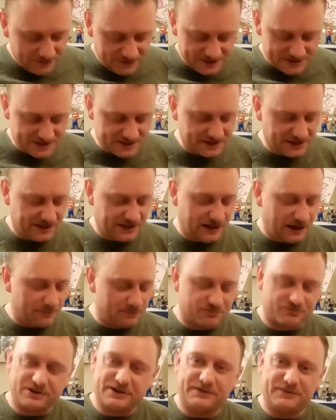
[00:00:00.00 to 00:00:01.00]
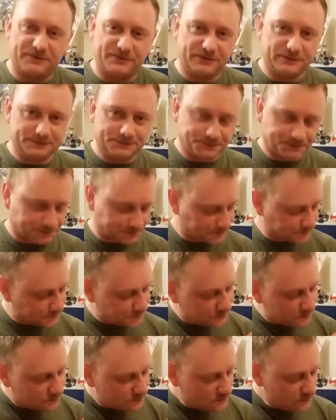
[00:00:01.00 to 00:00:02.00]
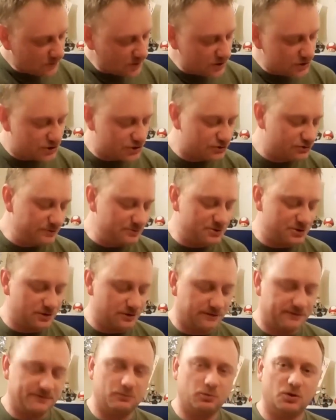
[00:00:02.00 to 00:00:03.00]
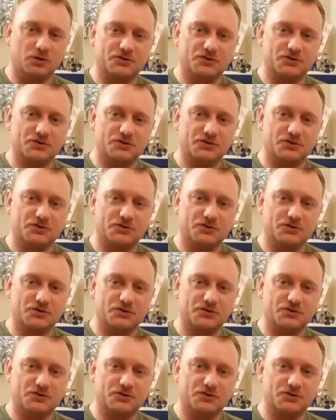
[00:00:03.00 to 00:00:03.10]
this is a brief description of